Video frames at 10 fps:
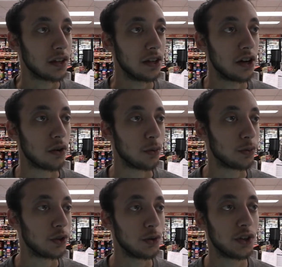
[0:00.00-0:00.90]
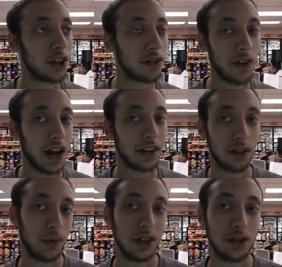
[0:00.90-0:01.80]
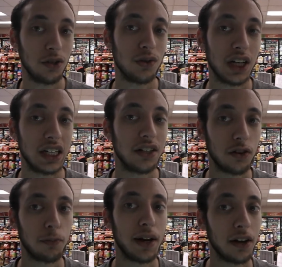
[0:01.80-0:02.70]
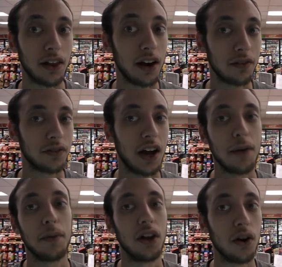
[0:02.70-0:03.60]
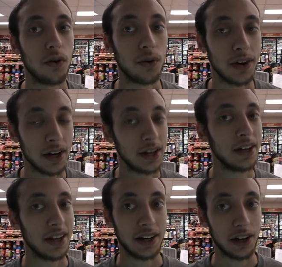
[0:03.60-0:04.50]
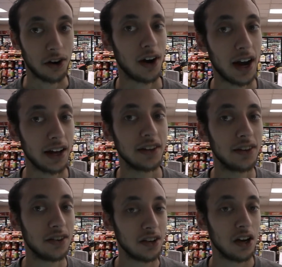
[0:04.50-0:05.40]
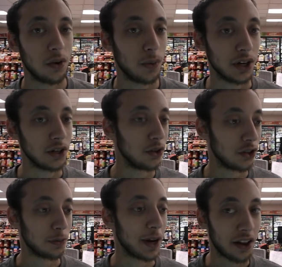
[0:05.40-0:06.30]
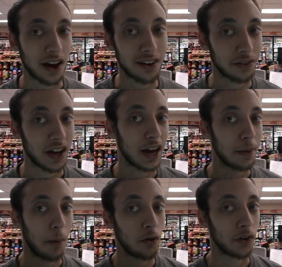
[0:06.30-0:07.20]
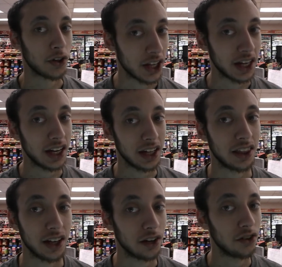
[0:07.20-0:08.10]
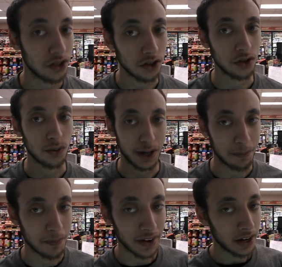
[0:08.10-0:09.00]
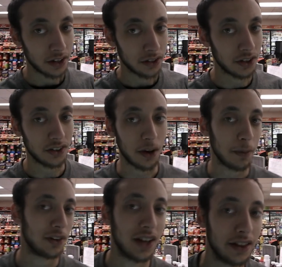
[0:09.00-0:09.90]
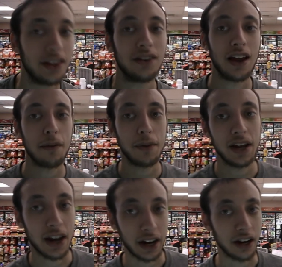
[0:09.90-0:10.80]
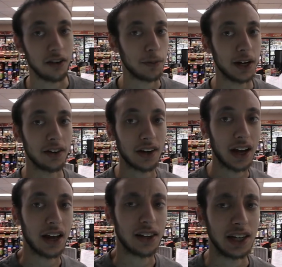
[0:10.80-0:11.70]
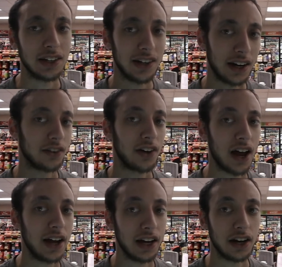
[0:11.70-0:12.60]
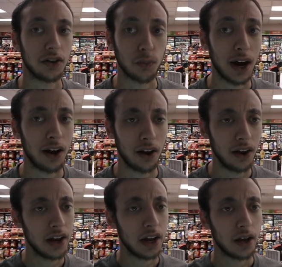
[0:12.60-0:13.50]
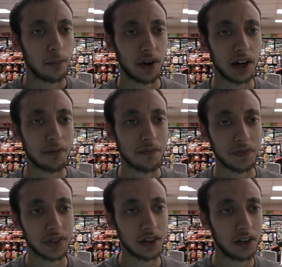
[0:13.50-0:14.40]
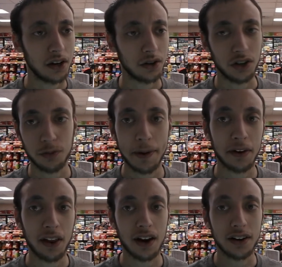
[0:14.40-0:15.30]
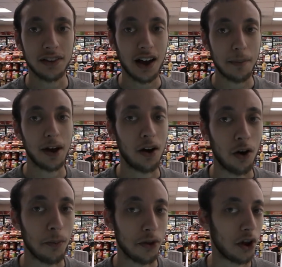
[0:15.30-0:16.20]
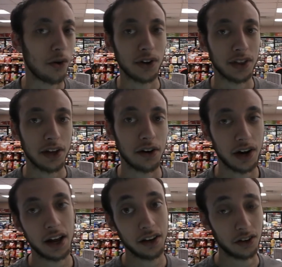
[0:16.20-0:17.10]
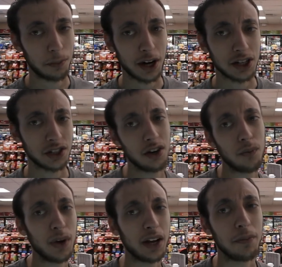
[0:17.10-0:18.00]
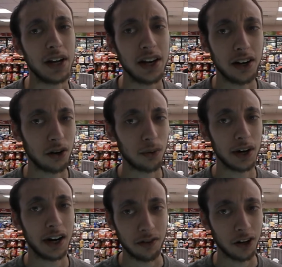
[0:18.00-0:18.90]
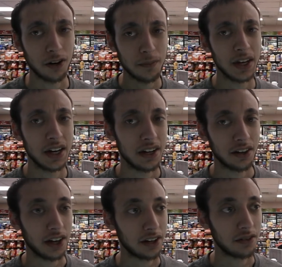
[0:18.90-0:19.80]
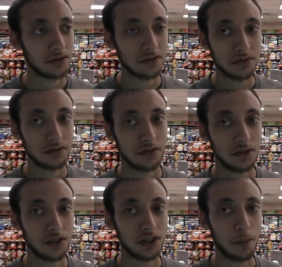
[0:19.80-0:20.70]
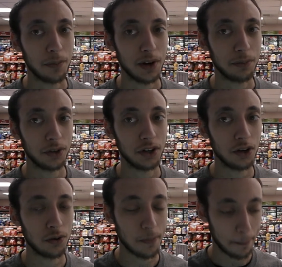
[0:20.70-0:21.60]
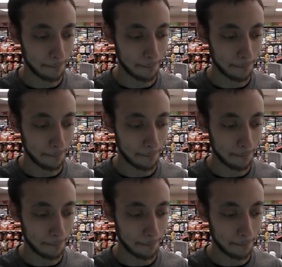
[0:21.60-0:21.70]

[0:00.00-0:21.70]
you know, due to the fact that we do tend to spend a lot of time alone and in our heads, we do spend a lot of time overthinking things too. And to some extent, this can be a negative because it can lead to anxiety as well. But, you know, you spend a lot of time at home alone on the internet, especially on Wikipedia or whatever, like some people do,